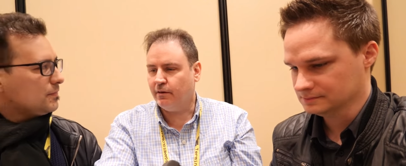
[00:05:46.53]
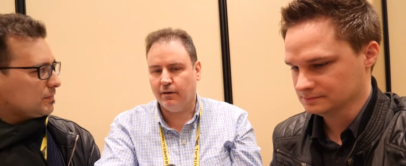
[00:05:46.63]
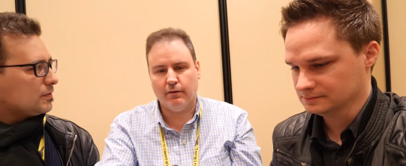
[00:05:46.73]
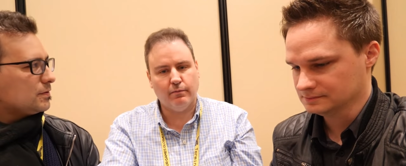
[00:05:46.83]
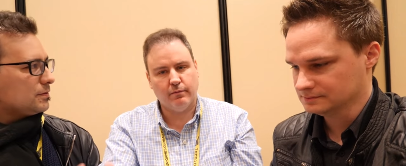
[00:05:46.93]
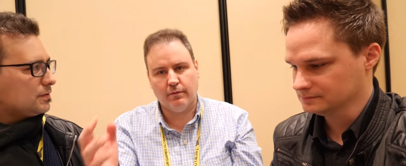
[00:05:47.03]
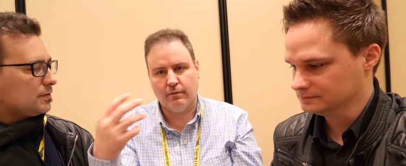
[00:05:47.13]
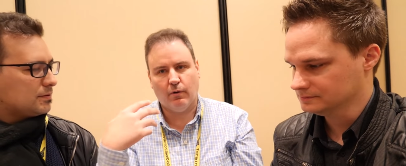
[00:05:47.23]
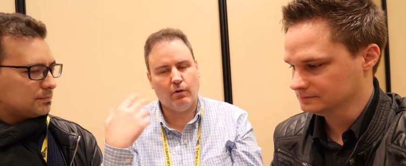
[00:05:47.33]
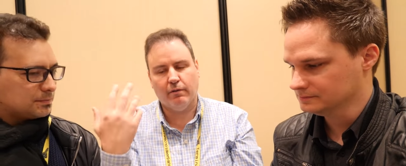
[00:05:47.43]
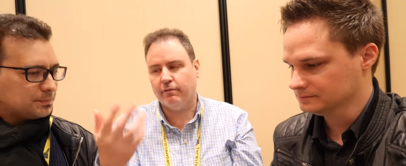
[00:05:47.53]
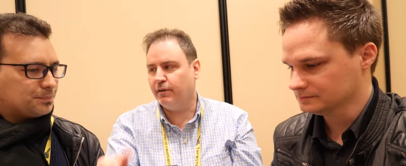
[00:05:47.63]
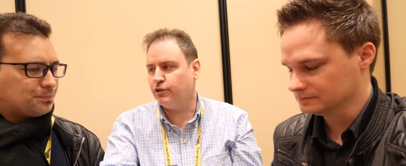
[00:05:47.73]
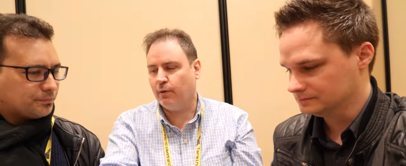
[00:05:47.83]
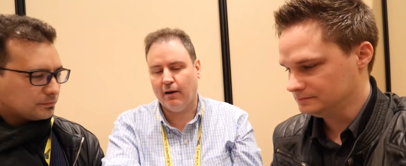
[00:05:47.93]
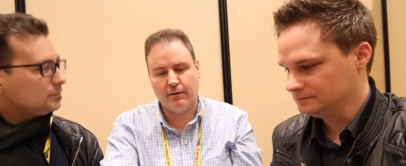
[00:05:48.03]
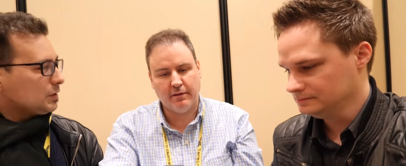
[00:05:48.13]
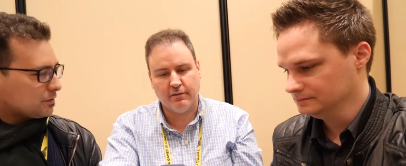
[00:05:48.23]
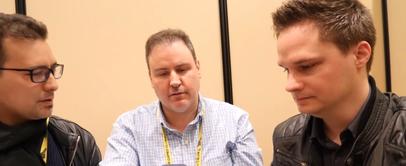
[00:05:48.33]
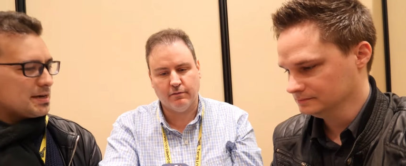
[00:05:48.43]
Speaker 1: uh, all the
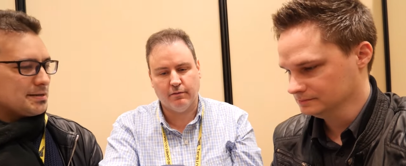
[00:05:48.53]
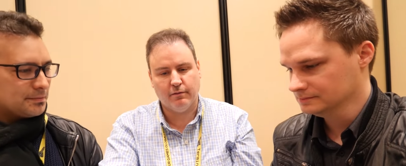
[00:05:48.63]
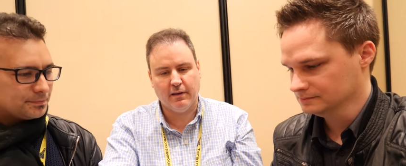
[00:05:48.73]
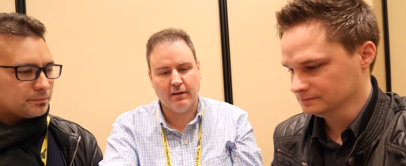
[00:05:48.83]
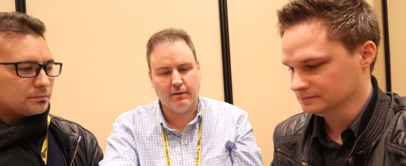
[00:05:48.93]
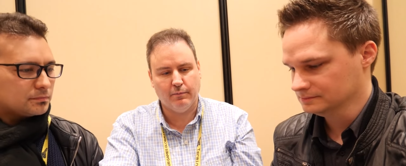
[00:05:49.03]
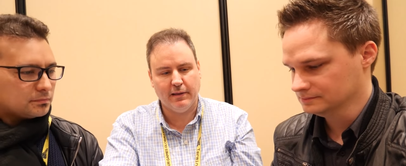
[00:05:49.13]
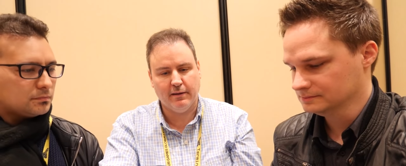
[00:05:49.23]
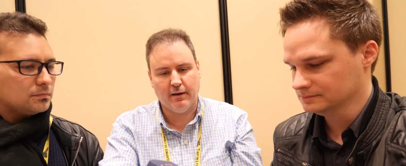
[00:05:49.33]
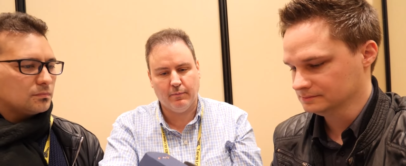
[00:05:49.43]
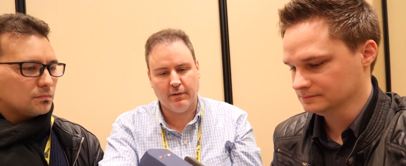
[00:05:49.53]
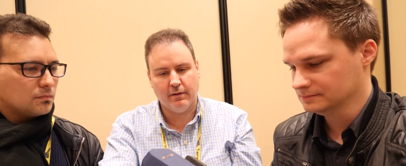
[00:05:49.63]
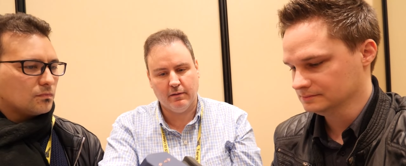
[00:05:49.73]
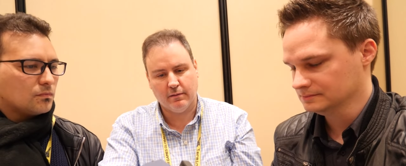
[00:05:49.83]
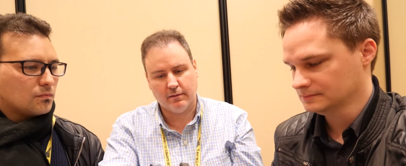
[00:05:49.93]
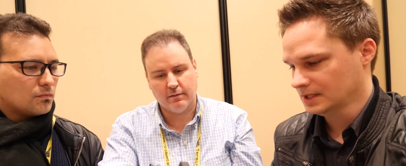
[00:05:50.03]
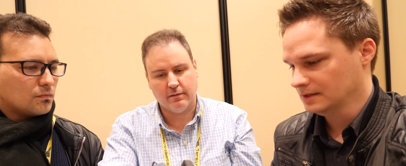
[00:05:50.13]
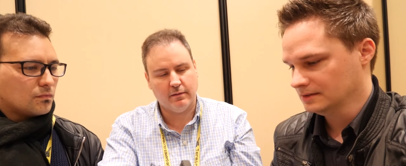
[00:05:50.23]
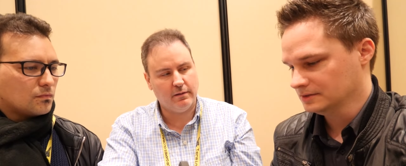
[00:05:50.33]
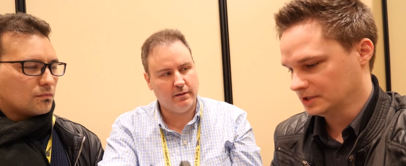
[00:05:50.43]
eventualities right. of, of, getting beat up in a.
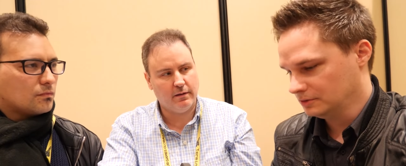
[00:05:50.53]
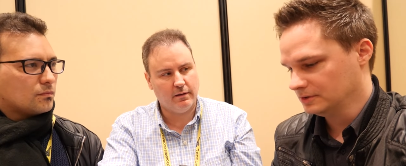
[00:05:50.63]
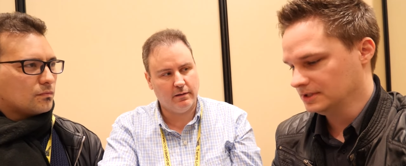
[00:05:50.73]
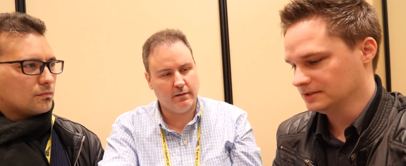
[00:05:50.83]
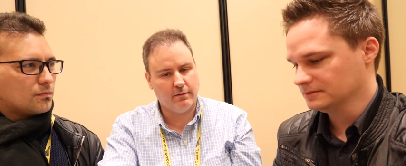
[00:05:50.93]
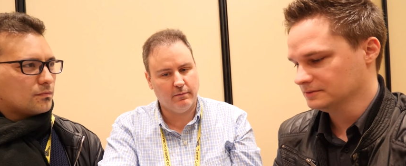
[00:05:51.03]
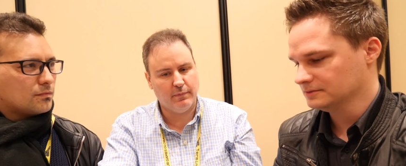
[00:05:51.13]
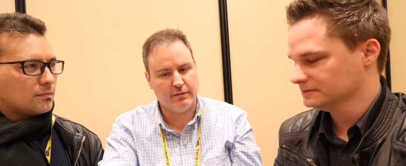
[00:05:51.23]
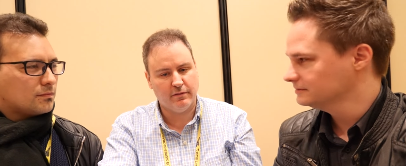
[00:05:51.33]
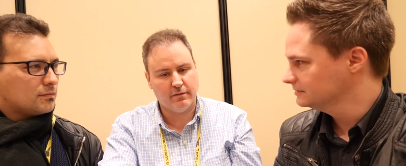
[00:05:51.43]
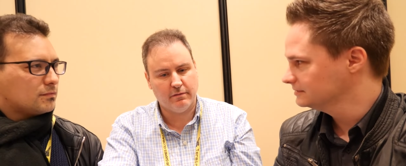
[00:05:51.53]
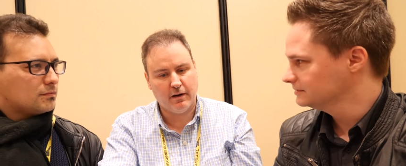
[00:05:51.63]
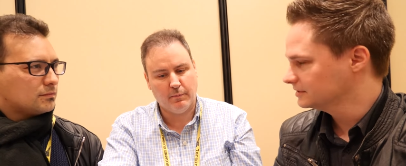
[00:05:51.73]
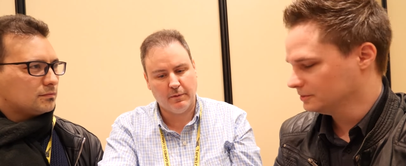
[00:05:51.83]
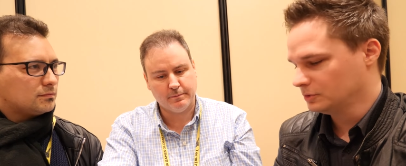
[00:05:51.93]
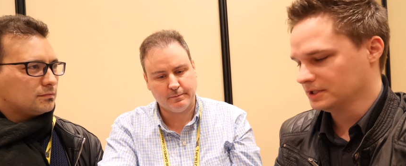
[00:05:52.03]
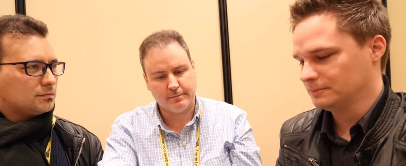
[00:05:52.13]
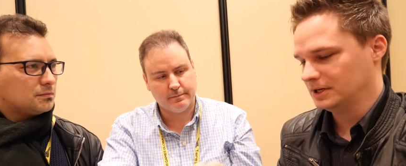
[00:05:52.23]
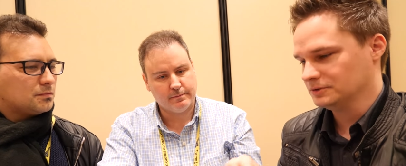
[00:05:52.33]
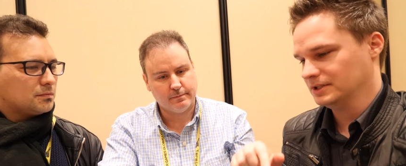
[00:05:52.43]
So uh, business environment. So what
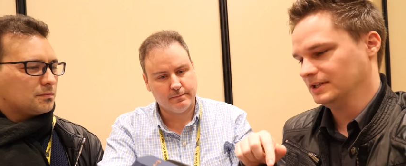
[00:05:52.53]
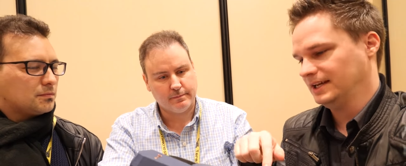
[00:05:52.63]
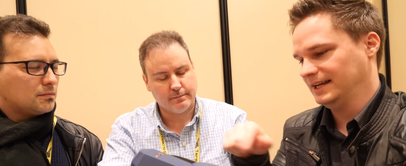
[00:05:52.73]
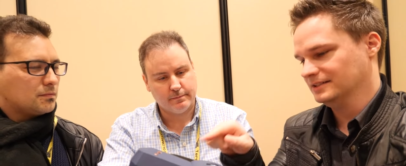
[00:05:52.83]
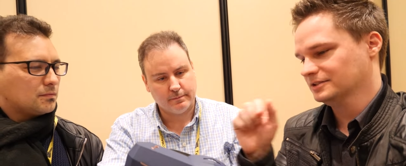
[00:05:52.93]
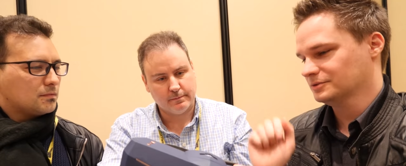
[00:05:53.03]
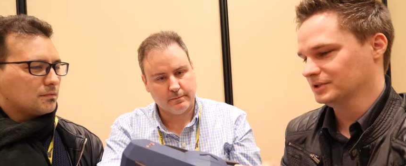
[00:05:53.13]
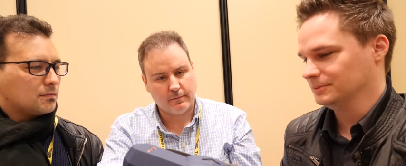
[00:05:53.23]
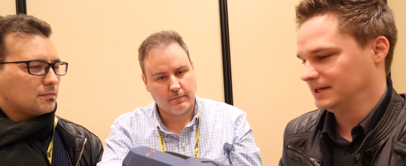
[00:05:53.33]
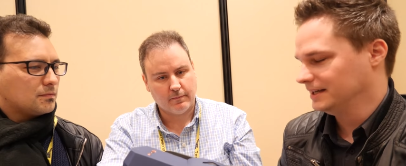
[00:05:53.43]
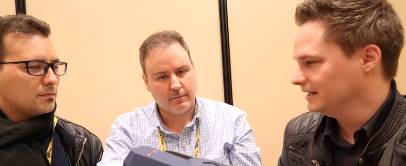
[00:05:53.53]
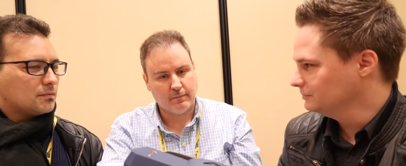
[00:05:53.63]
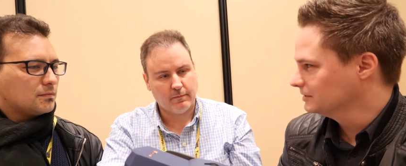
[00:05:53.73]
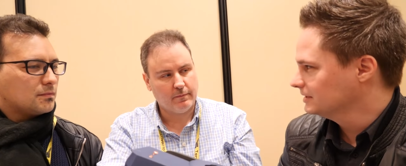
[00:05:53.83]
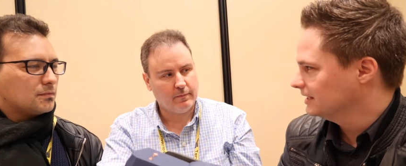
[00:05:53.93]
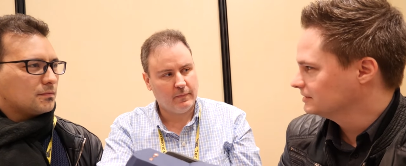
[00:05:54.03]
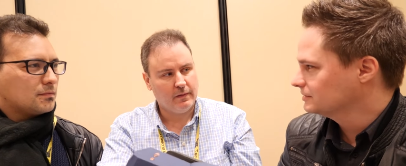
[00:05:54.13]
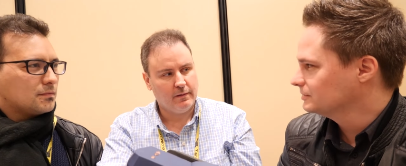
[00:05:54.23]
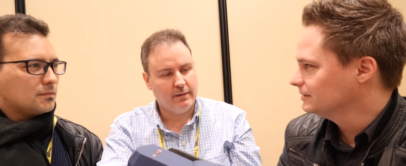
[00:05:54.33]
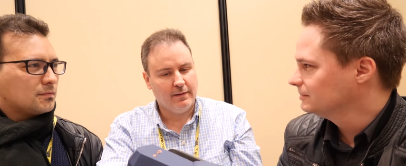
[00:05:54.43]
Speaker 2: about the head strap? I, I want a head
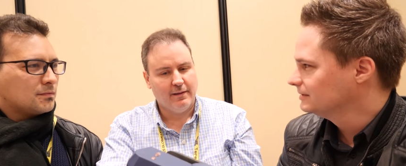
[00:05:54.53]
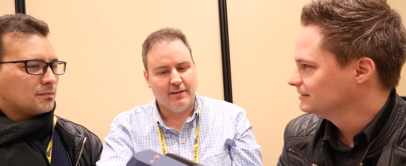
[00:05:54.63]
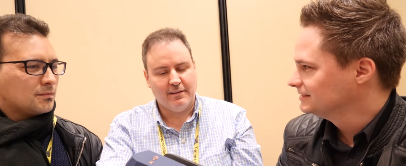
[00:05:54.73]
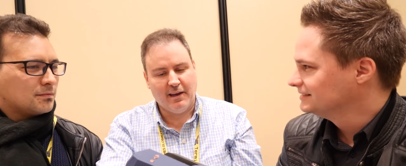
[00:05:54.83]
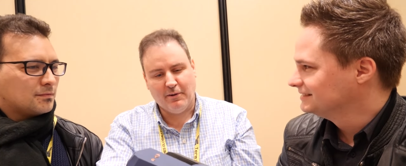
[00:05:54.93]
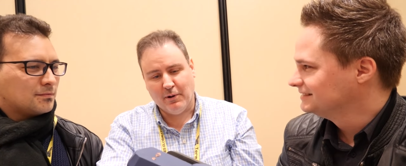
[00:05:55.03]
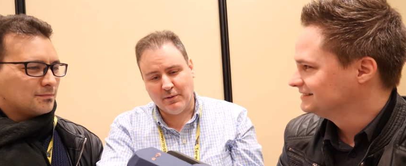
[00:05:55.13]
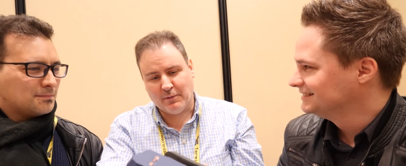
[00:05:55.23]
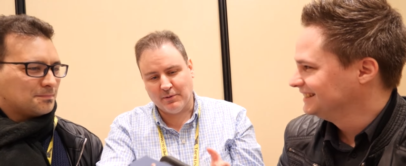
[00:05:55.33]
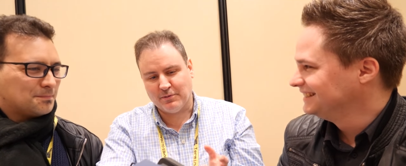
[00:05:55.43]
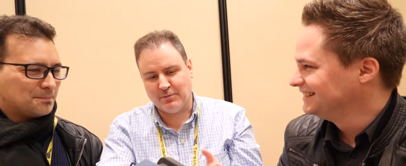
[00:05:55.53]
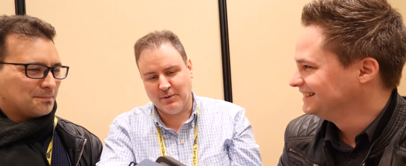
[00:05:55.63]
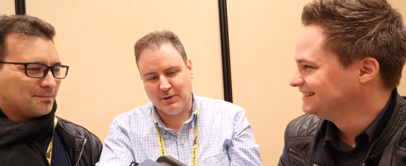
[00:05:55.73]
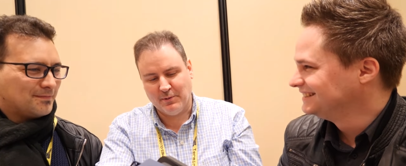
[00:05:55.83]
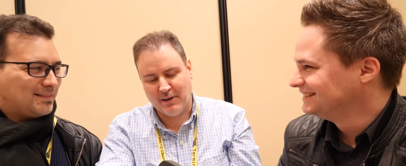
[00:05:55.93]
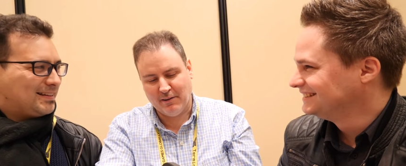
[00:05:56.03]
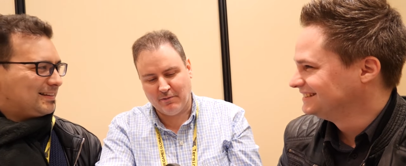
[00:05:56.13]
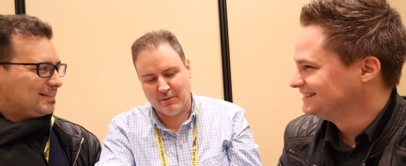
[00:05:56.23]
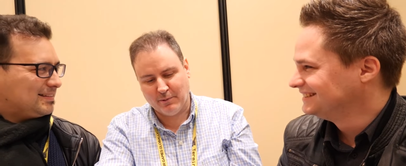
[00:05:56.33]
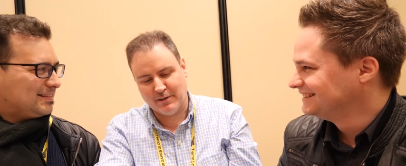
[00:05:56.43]
strap.
Speaker 1: Yeah, well, of course, you know we
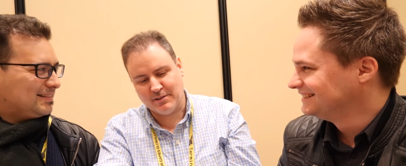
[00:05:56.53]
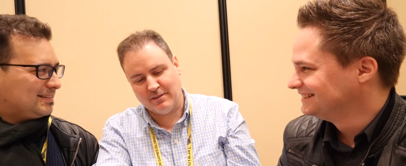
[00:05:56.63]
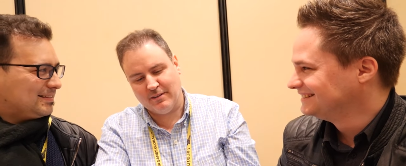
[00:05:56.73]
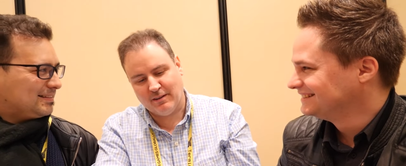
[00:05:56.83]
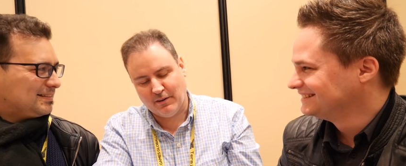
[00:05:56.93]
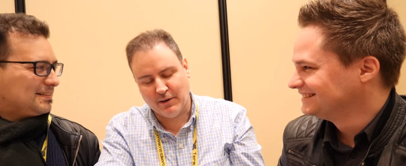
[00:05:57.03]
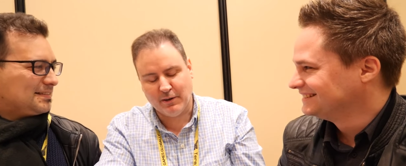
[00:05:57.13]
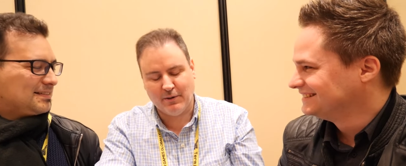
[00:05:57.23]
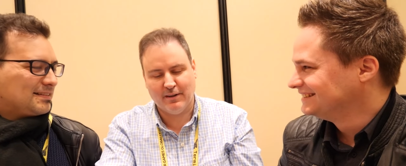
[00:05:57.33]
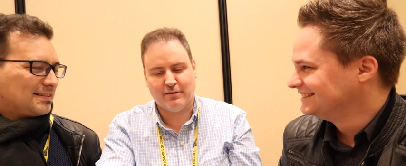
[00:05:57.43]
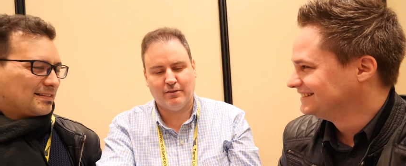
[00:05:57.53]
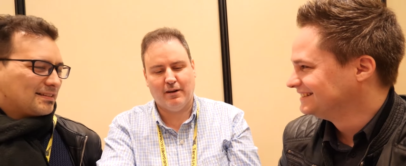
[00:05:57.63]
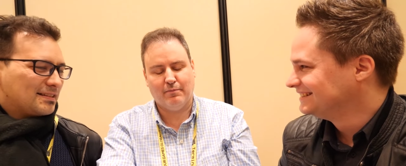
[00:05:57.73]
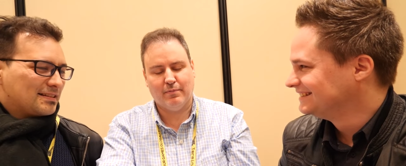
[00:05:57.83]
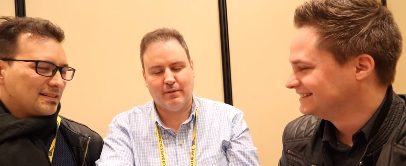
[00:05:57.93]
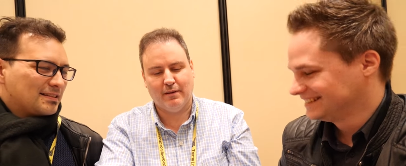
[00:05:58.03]
have the rigid uh, audio head strap